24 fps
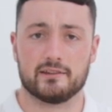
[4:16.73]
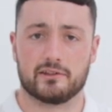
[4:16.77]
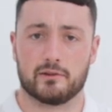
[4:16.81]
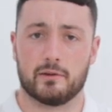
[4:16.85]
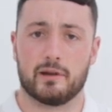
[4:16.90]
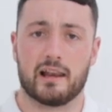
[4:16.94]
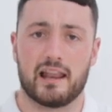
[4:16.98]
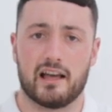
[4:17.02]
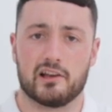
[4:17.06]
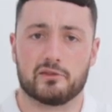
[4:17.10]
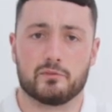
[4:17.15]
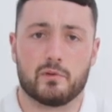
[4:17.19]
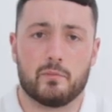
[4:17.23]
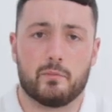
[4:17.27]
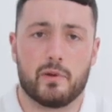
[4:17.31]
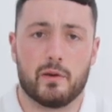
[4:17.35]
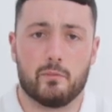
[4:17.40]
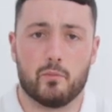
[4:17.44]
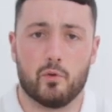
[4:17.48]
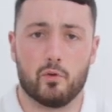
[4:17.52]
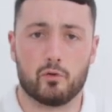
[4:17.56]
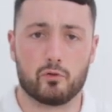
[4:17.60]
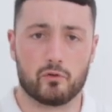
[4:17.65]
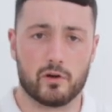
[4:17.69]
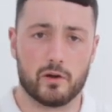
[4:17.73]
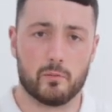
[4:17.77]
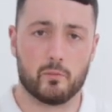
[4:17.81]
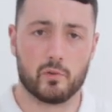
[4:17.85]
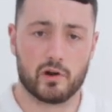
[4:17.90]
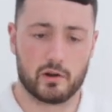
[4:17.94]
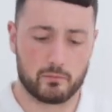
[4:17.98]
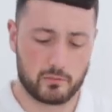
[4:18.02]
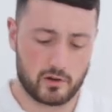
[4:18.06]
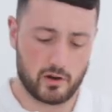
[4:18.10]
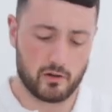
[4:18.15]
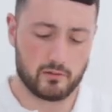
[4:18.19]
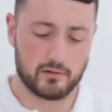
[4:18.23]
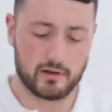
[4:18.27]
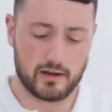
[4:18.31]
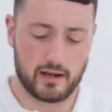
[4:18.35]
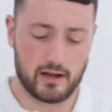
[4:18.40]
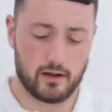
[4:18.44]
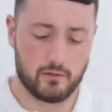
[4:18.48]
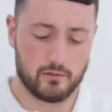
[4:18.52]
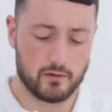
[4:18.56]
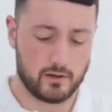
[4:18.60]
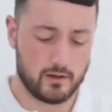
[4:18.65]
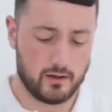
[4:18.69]
So it allows me a bit more grip when I'm going
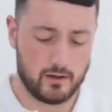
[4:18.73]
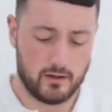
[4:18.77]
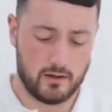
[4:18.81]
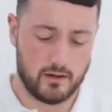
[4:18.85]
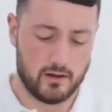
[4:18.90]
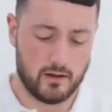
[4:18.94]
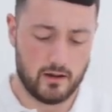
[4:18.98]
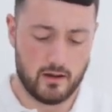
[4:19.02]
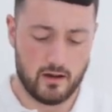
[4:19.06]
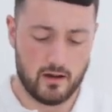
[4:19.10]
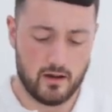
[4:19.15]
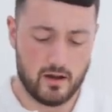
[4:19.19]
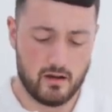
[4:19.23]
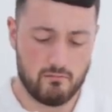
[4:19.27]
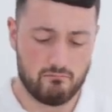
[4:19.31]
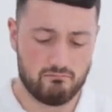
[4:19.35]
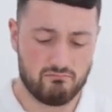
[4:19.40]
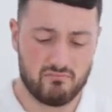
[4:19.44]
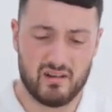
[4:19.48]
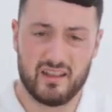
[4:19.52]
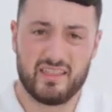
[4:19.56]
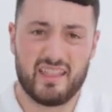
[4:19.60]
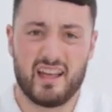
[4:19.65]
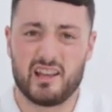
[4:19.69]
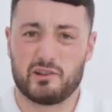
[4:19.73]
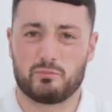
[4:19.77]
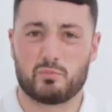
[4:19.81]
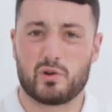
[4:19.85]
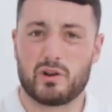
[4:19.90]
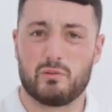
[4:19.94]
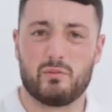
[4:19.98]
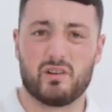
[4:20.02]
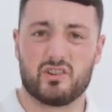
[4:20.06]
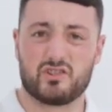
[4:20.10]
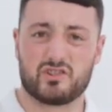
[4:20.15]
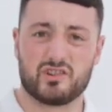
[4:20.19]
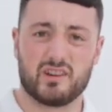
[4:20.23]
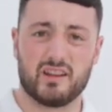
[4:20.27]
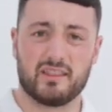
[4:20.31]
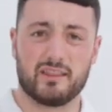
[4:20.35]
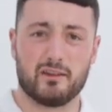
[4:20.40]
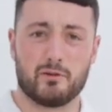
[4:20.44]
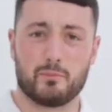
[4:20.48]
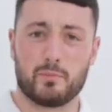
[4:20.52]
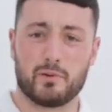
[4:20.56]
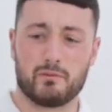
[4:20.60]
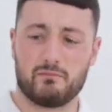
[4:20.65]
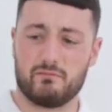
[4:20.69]
down. And that's pretty much it.
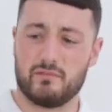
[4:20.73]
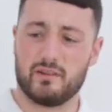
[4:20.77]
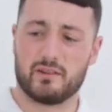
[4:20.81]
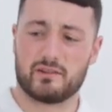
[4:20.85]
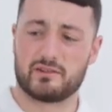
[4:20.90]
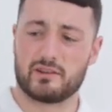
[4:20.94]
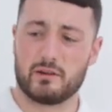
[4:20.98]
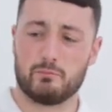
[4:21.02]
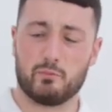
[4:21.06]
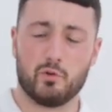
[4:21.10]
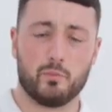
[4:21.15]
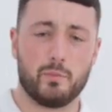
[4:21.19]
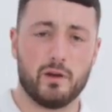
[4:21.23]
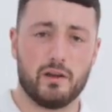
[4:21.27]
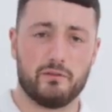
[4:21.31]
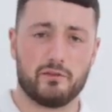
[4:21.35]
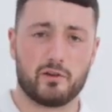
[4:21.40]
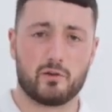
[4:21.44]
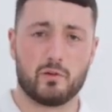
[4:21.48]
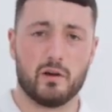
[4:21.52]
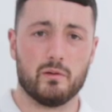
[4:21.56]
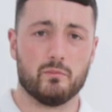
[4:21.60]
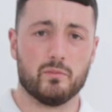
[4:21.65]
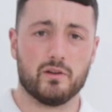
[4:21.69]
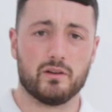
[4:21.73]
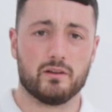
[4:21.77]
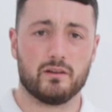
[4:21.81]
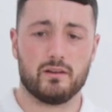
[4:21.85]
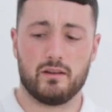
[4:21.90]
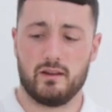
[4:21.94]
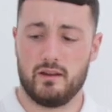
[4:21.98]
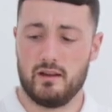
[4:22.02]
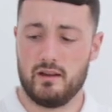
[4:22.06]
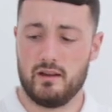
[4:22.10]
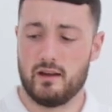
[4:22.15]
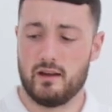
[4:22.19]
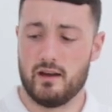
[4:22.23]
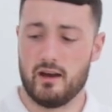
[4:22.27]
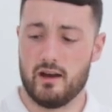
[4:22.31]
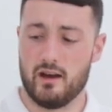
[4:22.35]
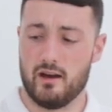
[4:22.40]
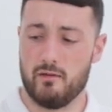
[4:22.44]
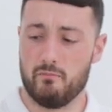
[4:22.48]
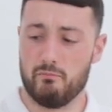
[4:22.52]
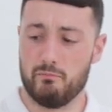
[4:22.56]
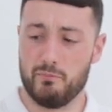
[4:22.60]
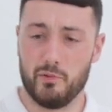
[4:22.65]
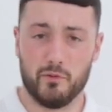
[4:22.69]
They're a simple bit of equipment,
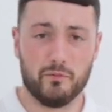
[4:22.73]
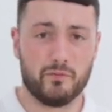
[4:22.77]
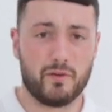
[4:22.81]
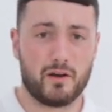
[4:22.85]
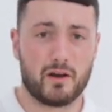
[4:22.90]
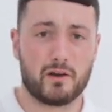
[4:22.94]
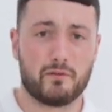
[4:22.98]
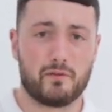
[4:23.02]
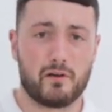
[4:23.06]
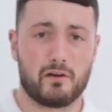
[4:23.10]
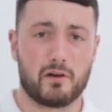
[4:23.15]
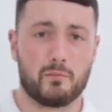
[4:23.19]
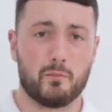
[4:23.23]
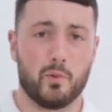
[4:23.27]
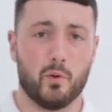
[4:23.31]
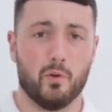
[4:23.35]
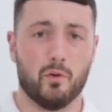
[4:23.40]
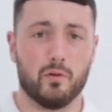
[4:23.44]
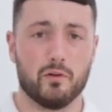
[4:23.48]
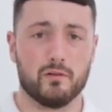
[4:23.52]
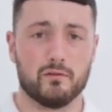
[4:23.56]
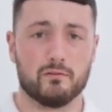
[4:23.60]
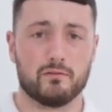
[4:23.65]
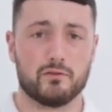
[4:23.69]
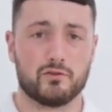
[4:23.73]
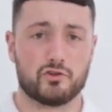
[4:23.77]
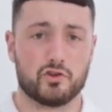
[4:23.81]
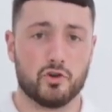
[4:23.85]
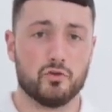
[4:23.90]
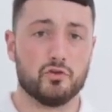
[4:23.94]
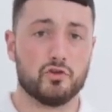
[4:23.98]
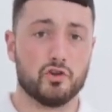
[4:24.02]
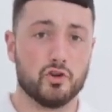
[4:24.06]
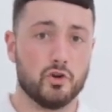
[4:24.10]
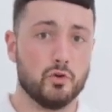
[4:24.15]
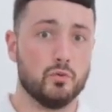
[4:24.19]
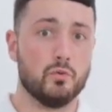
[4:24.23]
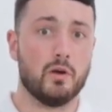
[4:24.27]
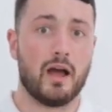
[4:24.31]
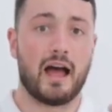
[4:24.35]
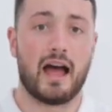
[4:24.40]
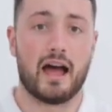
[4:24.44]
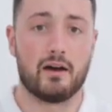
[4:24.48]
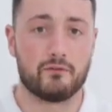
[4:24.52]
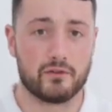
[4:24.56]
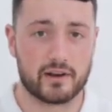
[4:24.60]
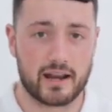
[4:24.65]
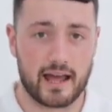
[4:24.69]
but very, very important. Should you
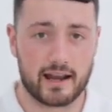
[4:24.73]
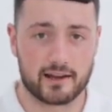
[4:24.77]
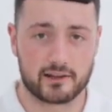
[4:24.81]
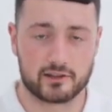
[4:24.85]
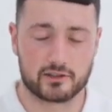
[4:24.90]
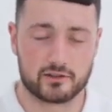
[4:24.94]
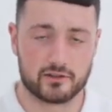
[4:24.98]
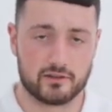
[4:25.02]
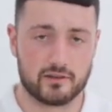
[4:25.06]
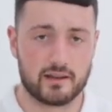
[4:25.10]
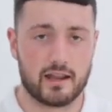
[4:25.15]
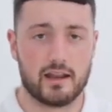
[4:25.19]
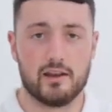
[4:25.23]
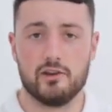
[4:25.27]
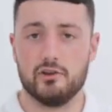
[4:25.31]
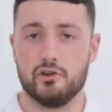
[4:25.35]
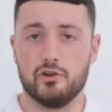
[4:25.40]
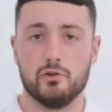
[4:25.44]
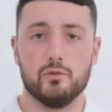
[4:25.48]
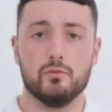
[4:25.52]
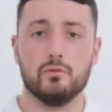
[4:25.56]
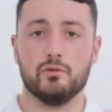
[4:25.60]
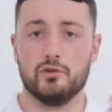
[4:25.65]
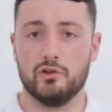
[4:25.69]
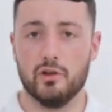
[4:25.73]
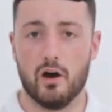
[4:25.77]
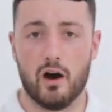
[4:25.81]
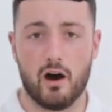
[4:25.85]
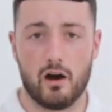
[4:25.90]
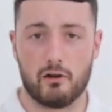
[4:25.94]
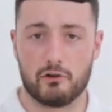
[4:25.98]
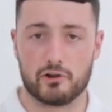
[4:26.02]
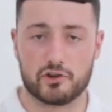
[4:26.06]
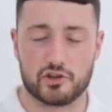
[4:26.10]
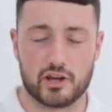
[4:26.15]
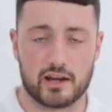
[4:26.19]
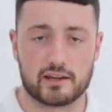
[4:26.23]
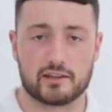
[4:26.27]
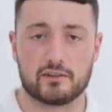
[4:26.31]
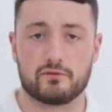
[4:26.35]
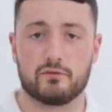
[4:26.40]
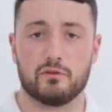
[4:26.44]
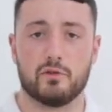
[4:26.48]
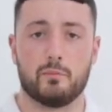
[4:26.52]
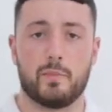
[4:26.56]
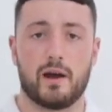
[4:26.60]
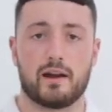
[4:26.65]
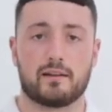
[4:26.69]
have an accident and you are ejected
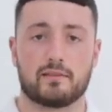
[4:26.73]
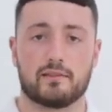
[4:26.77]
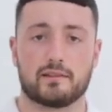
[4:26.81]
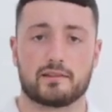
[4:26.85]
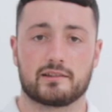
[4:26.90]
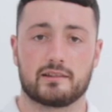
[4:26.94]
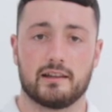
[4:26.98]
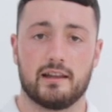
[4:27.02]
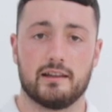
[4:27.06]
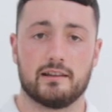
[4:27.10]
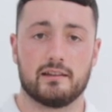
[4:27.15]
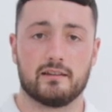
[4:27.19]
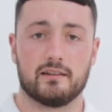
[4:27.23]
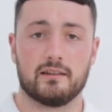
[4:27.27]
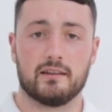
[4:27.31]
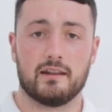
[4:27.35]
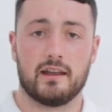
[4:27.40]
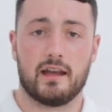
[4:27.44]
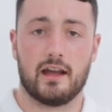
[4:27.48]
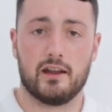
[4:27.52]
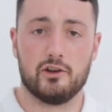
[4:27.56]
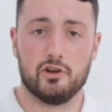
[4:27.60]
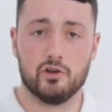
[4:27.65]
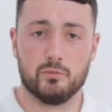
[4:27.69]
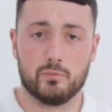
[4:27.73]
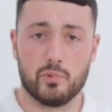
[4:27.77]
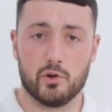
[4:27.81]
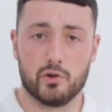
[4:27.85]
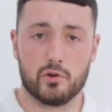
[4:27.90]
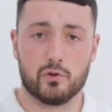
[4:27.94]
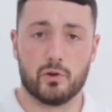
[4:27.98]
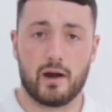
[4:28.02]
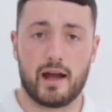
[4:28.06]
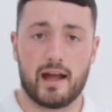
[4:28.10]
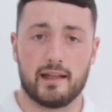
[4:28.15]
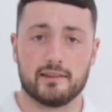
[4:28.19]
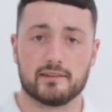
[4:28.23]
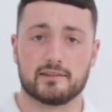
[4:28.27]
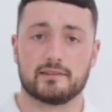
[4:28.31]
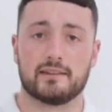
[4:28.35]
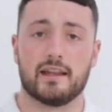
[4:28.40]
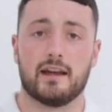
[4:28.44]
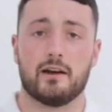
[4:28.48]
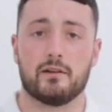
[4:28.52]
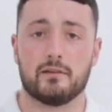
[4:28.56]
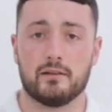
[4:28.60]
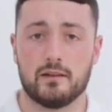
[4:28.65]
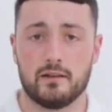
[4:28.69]
from the back of the sled and you put your hands
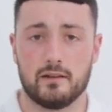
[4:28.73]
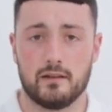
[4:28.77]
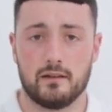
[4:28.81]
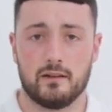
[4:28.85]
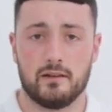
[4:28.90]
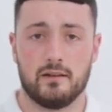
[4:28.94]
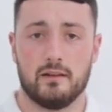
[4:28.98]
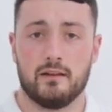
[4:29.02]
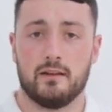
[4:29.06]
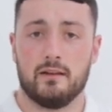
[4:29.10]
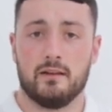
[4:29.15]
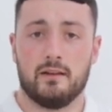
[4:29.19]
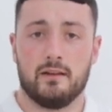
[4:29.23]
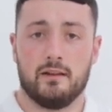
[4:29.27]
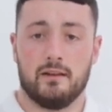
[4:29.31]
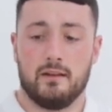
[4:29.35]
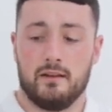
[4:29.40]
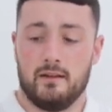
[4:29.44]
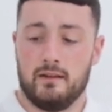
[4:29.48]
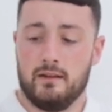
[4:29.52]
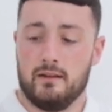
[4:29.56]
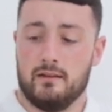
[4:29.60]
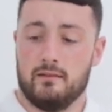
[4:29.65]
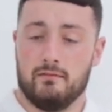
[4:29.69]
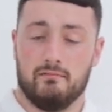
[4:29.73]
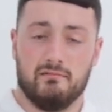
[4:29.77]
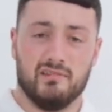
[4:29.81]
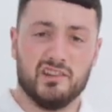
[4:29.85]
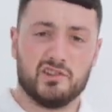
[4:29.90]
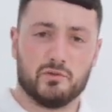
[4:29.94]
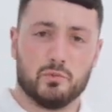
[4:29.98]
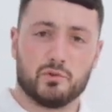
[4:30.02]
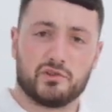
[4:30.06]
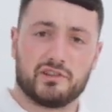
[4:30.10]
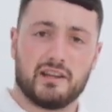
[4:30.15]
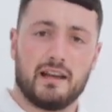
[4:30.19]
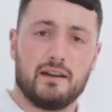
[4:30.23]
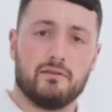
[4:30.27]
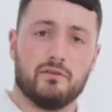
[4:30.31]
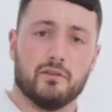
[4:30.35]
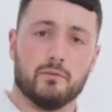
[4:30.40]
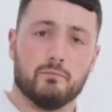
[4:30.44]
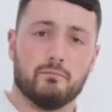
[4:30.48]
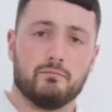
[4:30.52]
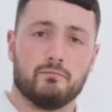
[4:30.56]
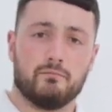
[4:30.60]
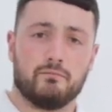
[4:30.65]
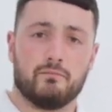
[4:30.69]
down, this will save
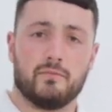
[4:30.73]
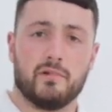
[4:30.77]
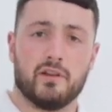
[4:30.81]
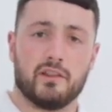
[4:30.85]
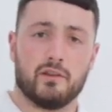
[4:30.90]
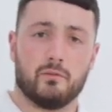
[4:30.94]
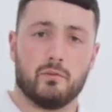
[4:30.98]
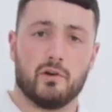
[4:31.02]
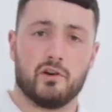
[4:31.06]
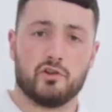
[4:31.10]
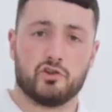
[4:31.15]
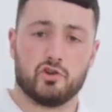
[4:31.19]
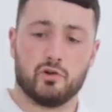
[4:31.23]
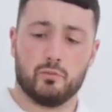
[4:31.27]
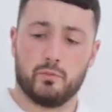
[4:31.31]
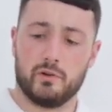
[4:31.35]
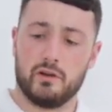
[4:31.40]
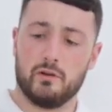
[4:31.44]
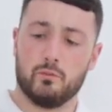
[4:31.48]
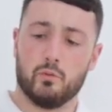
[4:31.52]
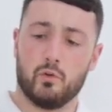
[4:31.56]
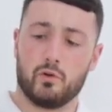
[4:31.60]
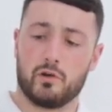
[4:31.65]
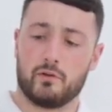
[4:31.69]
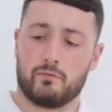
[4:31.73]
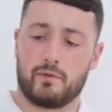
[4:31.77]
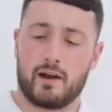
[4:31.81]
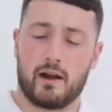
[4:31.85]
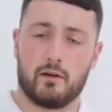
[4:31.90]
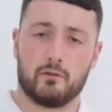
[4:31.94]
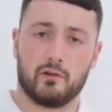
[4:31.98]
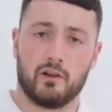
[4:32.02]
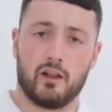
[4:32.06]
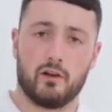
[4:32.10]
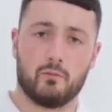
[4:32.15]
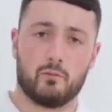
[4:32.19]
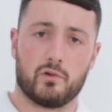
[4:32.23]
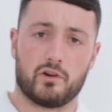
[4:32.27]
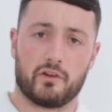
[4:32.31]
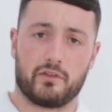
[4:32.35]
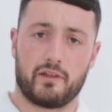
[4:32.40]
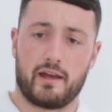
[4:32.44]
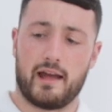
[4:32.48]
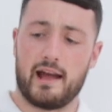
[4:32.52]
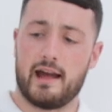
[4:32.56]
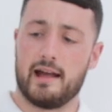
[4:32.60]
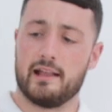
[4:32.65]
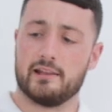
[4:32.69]
them. Otherwise, you'll be walking around like one of
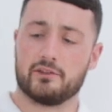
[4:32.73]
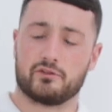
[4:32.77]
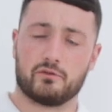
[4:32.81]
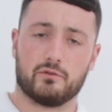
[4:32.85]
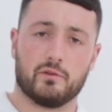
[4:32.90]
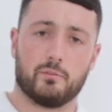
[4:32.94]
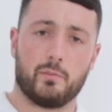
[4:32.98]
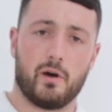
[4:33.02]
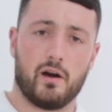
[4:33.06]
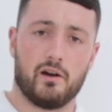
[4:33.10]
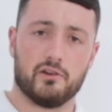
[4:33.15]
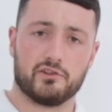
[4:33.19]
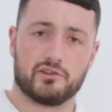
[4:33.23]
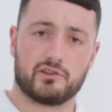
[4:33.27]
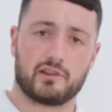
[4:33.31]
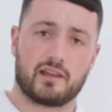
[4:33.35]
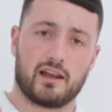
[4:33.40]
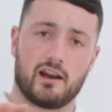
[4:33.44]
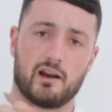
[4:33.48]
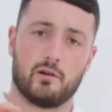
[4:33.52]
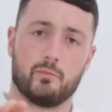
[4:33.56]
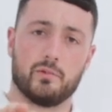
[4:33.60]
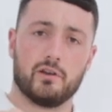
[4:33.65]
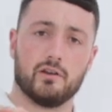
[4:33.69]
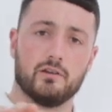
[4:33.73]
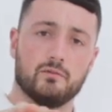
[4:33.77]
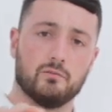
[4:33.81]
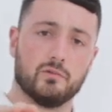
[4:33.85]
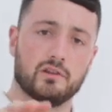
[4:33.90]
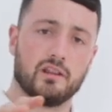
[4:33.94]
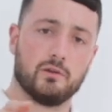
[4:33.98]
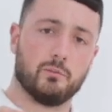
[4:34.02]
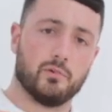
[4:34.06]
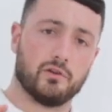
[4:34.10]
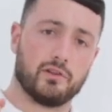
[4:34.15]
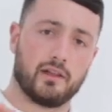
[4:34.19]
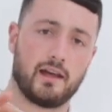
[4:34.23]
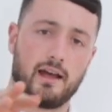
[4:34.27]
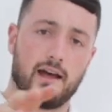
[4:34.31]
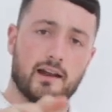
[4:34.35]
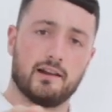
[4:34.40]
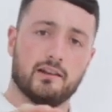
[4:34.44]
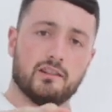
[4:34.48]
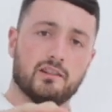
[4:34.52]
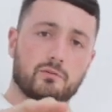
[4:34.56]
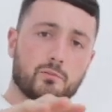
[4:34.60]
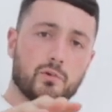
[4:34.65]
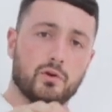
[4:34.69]
the hands from the Pirates of the Caribbean when they put their
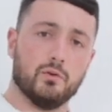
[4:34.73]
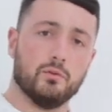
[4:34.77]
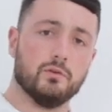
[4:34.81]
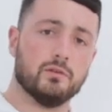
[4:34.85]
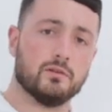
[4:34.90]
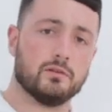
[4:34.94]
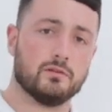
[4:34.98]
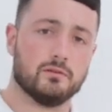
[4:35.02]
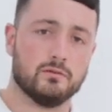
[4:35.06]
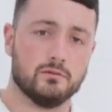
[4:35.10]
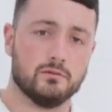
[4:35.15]
hand in the moon.